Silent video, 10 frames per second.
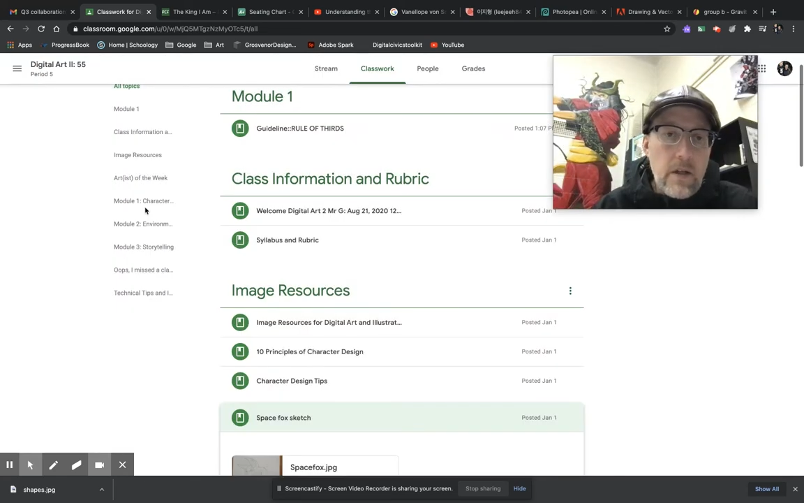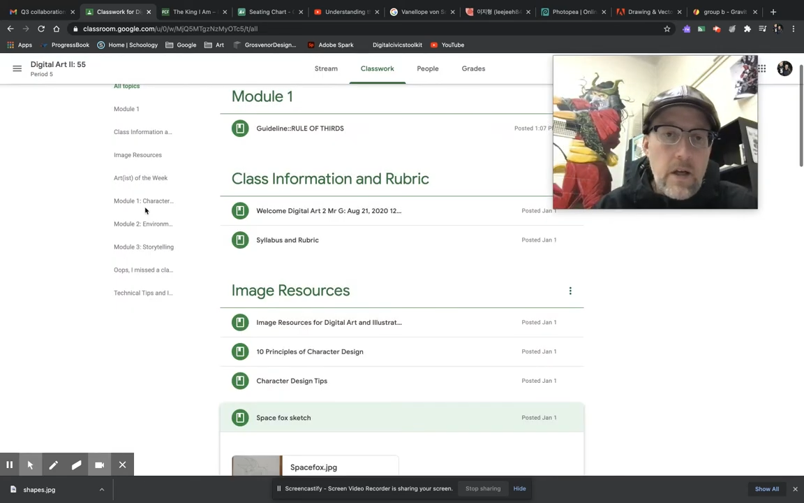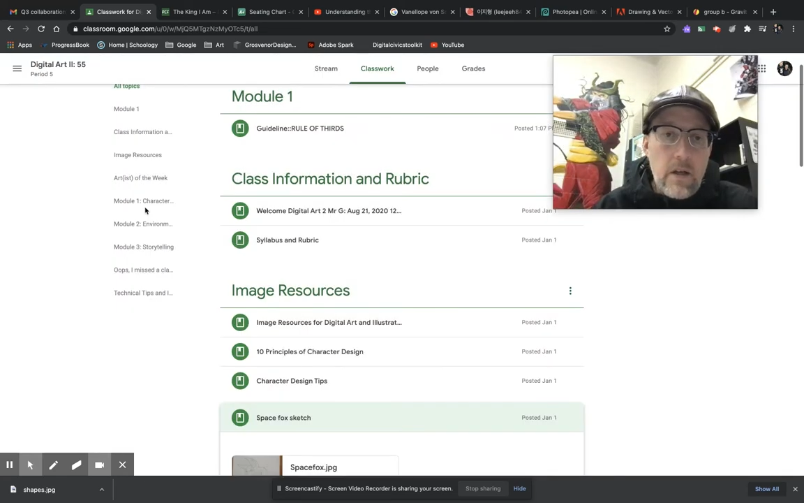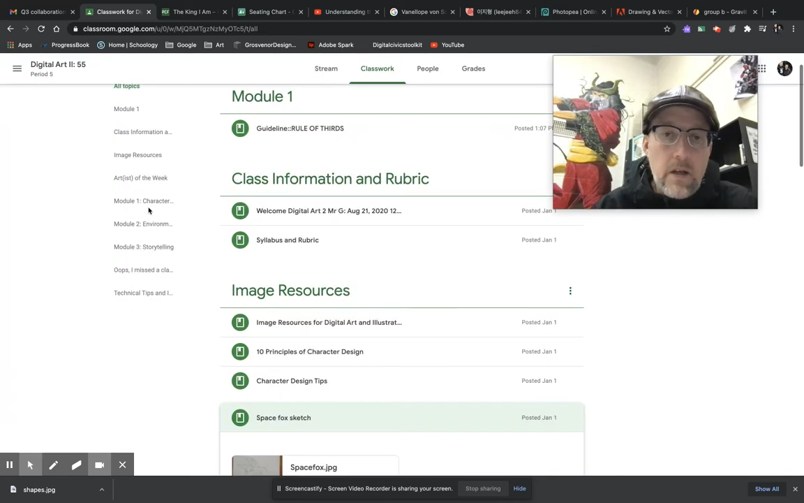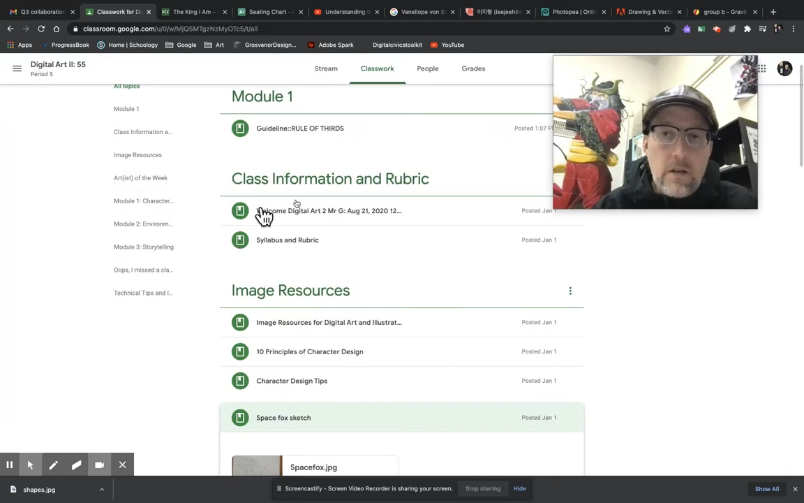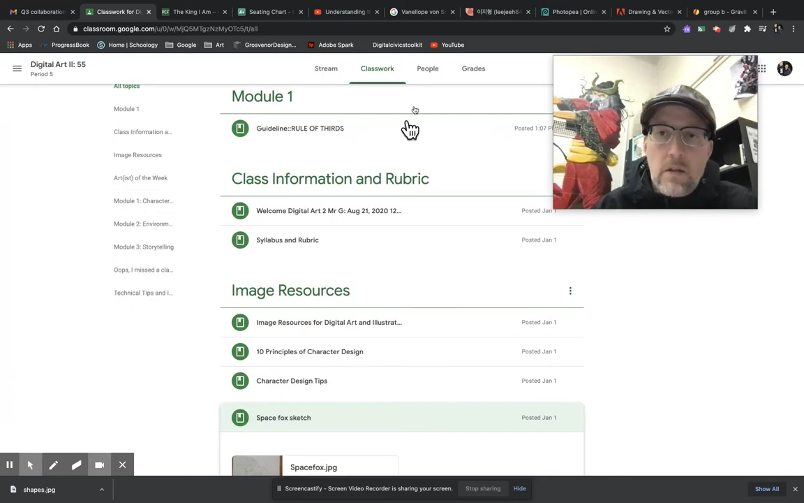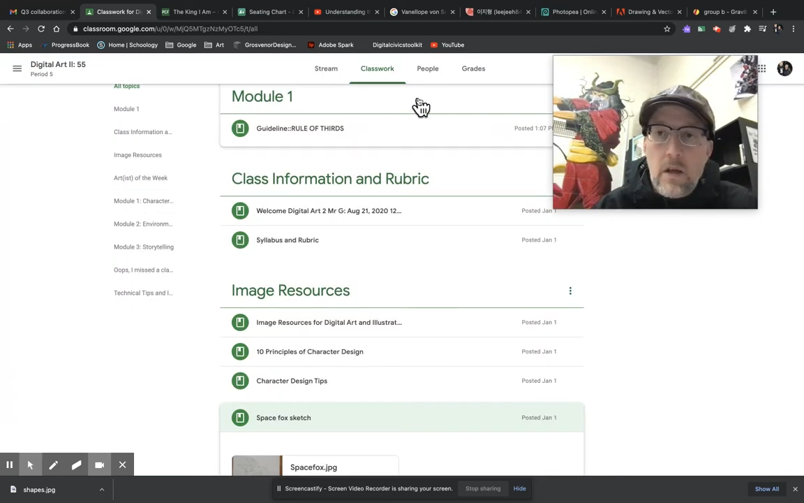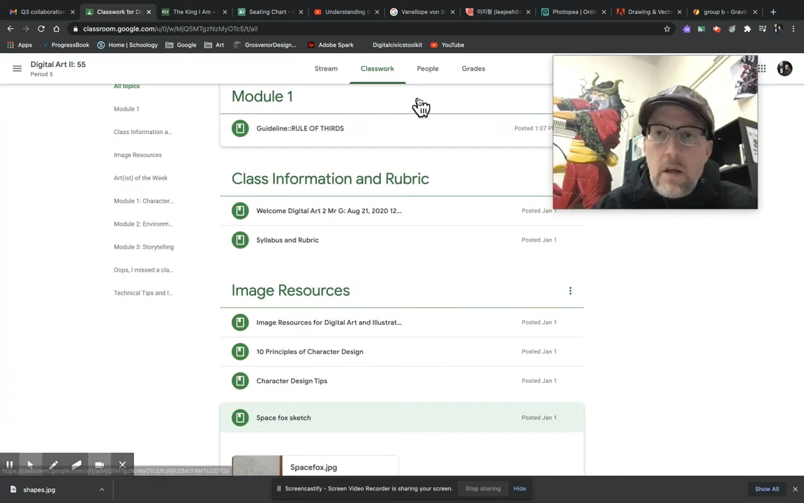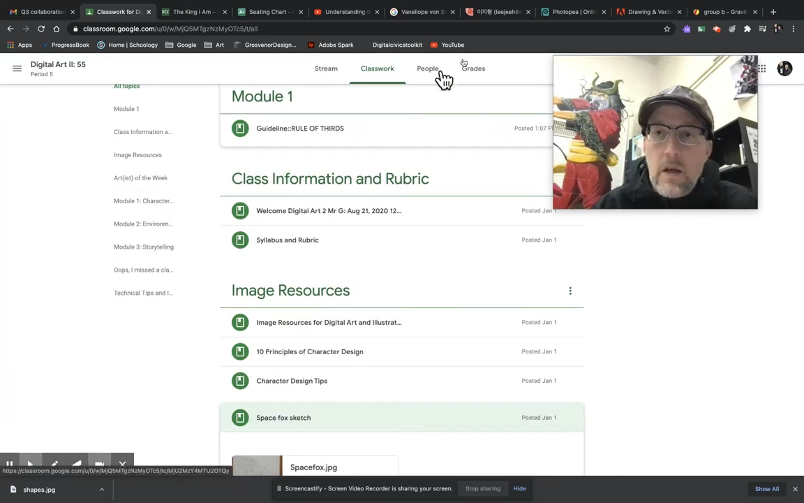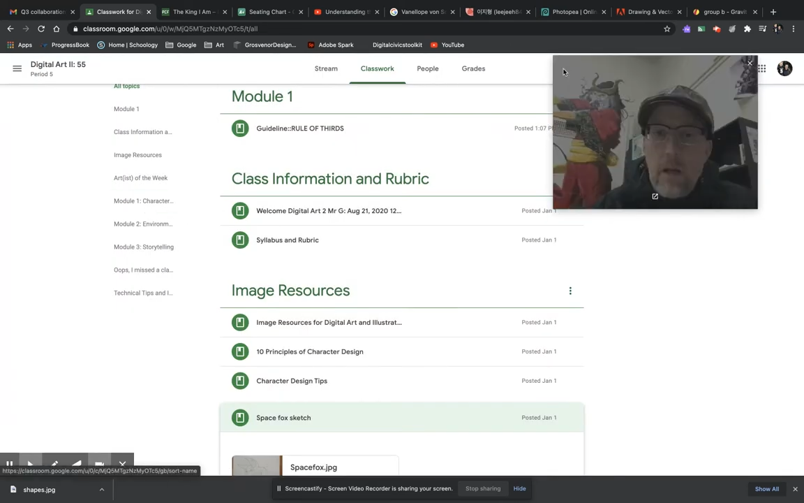out of this,
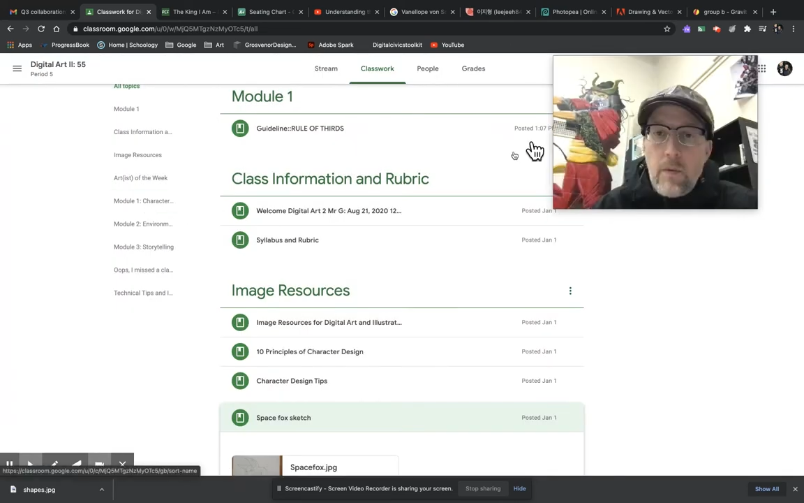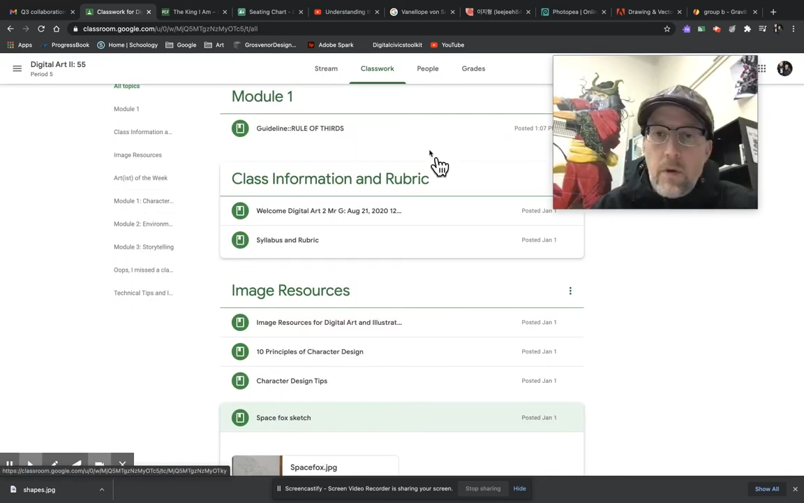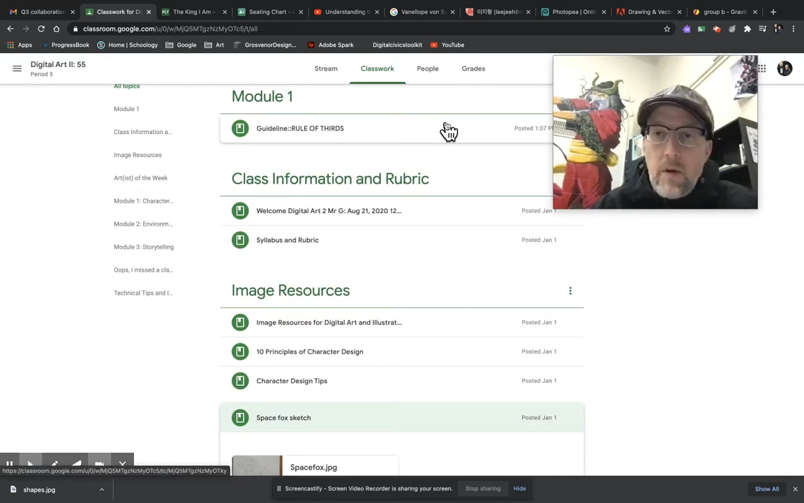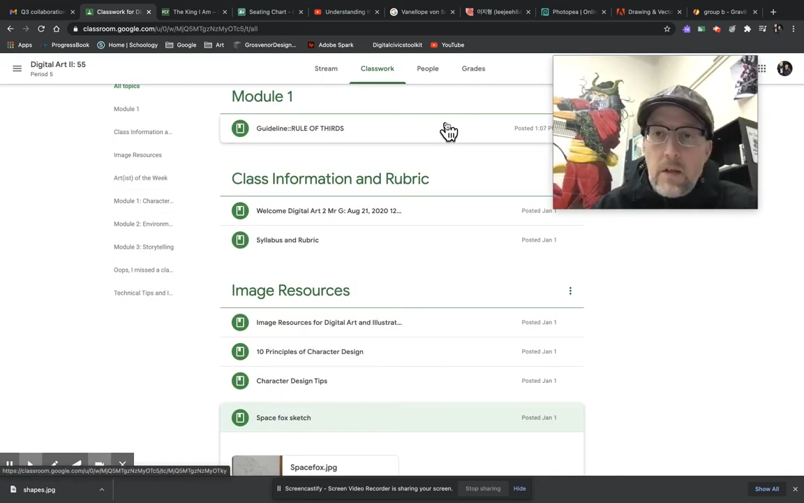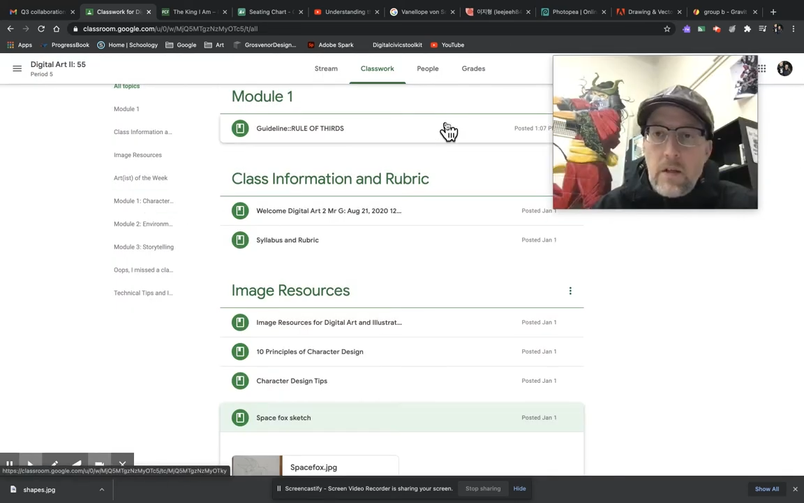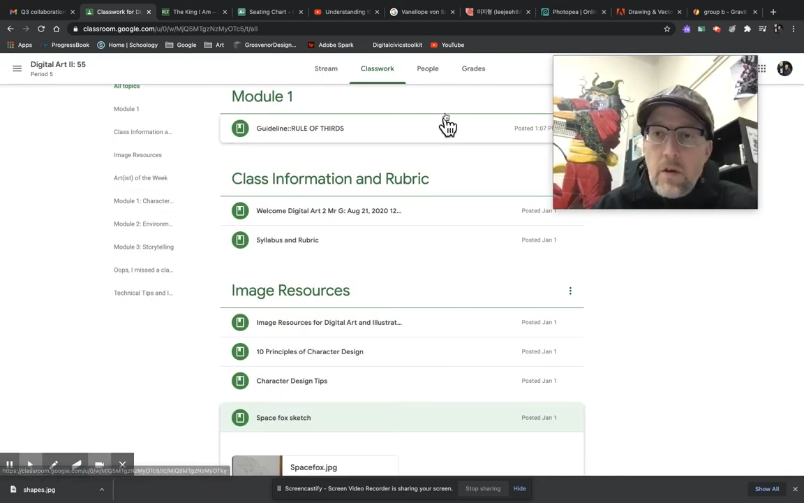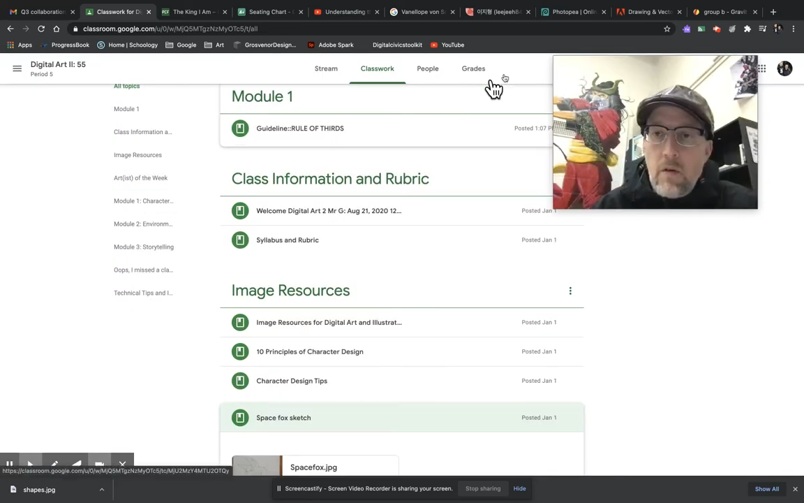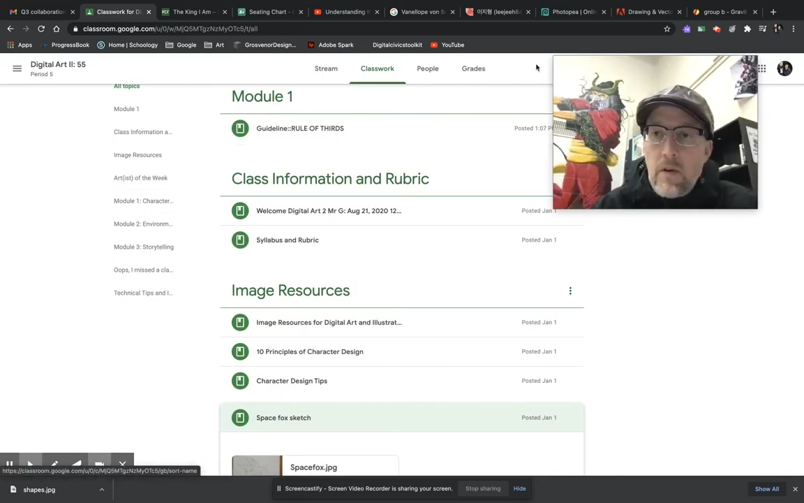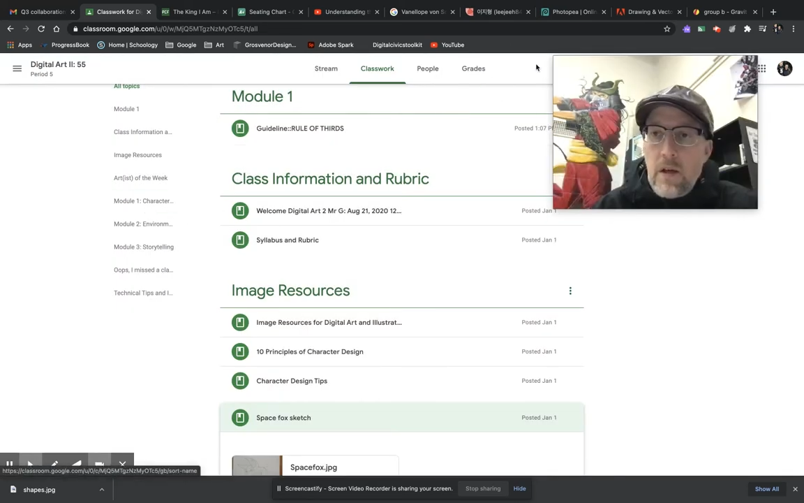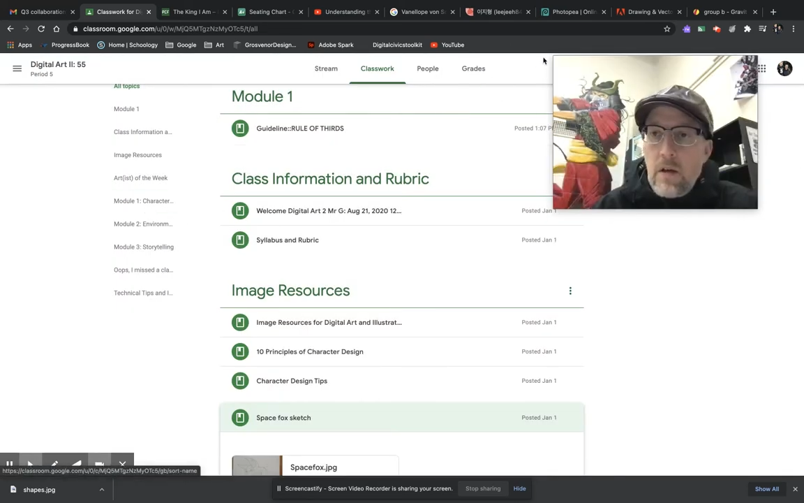I'm going to go ahead and go
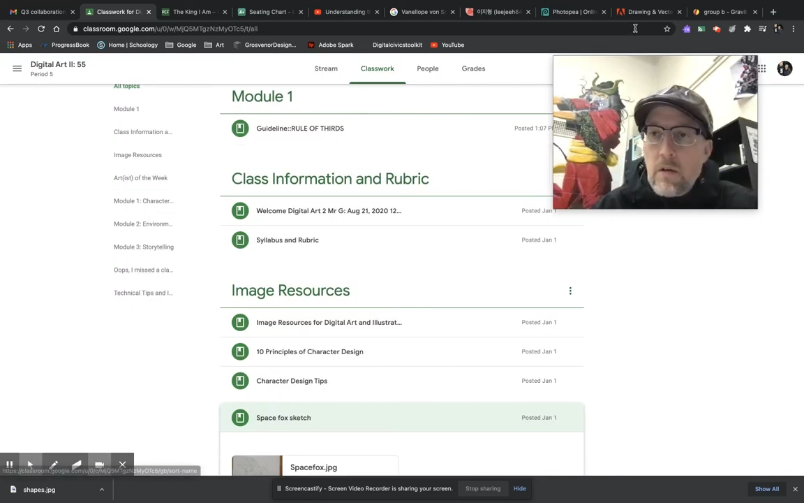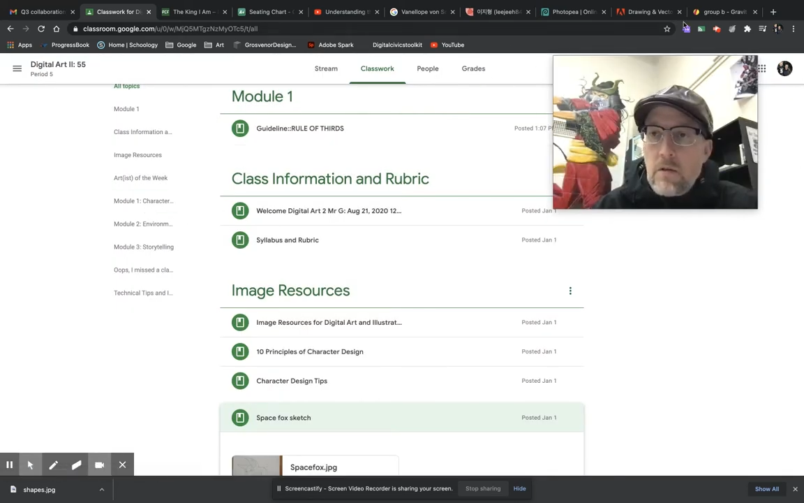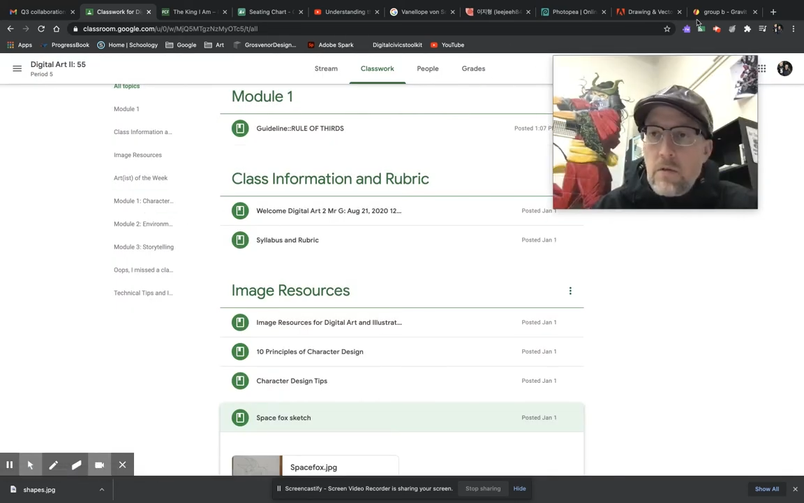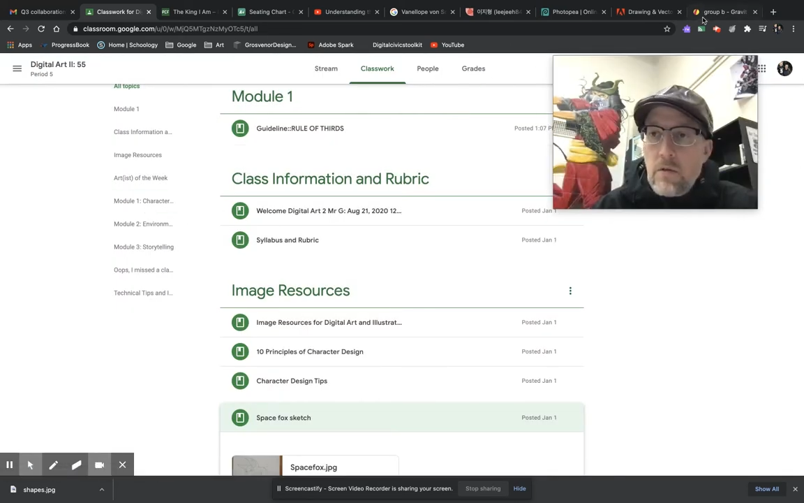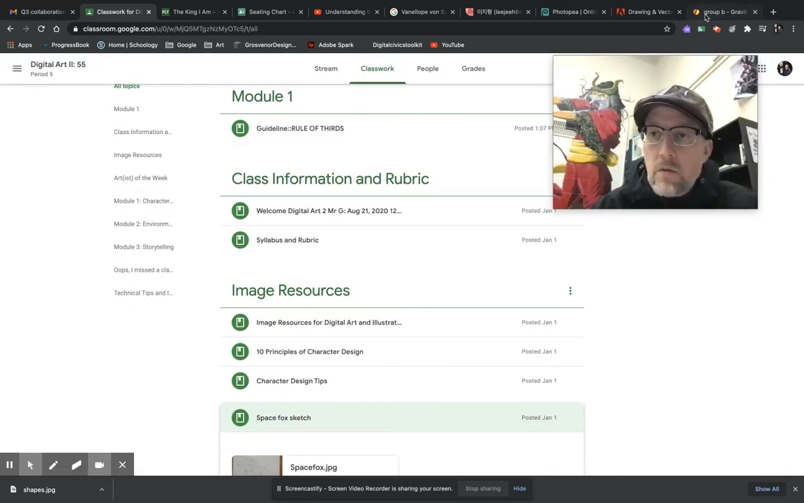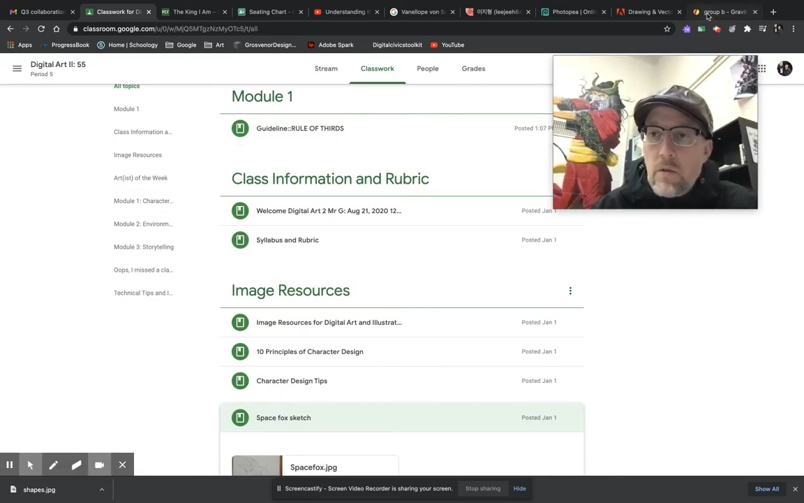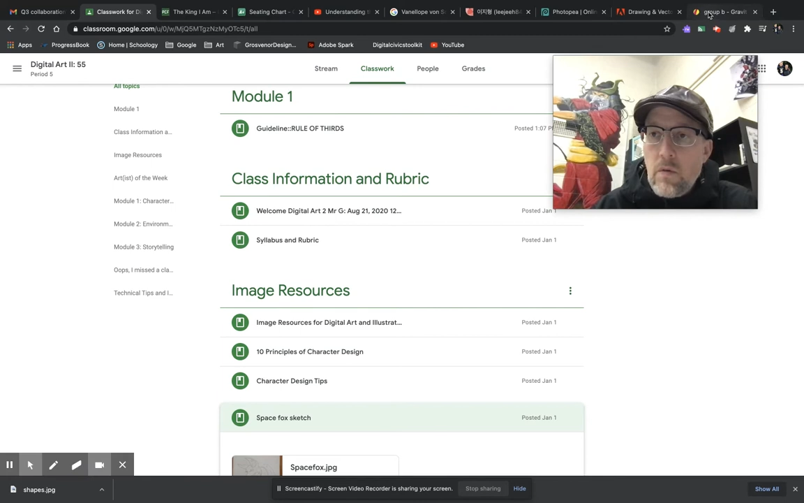over here to